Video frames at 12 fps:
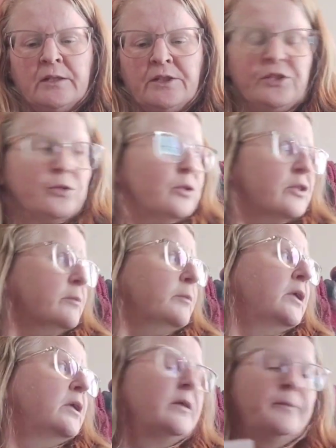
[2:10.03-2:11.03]
She's awesome.
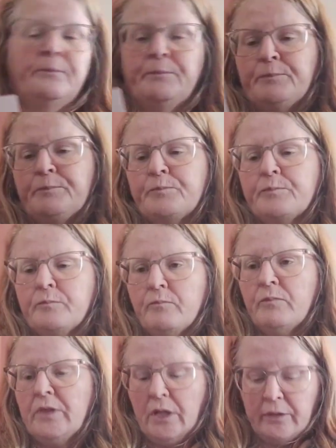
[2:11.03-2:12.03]

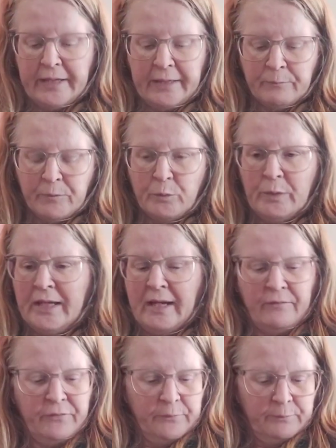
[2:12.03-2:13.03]
Okay, we
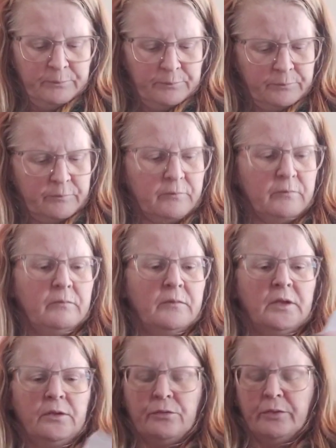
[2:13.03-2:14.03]
have
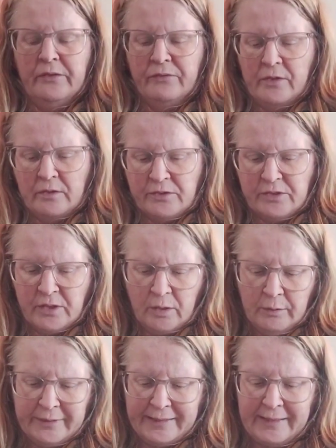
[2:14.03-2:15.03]
3 flosses.
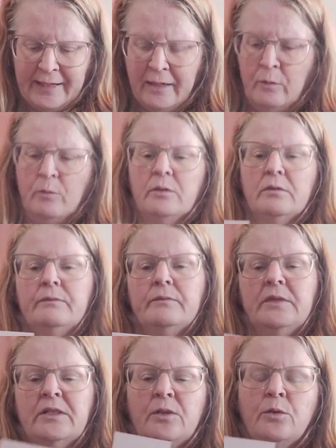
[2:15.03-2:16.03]
Holy cow.
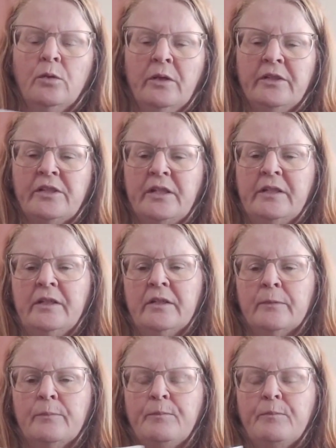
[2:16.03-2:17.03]
There's a hornet in
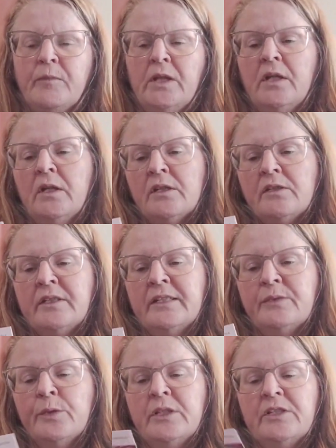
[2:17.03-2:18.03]
here. So
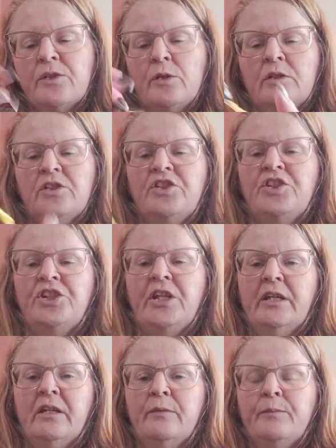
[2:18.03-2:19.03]
this one is called
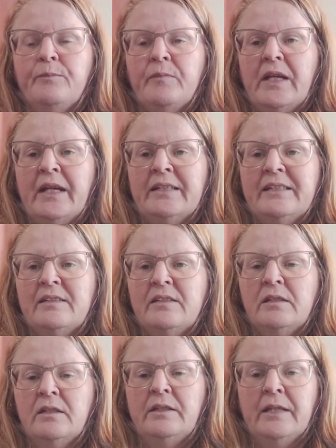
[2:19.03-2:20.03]
Chick, and
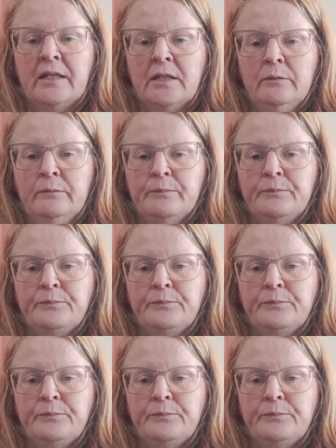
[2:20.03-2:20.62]
it's yellow.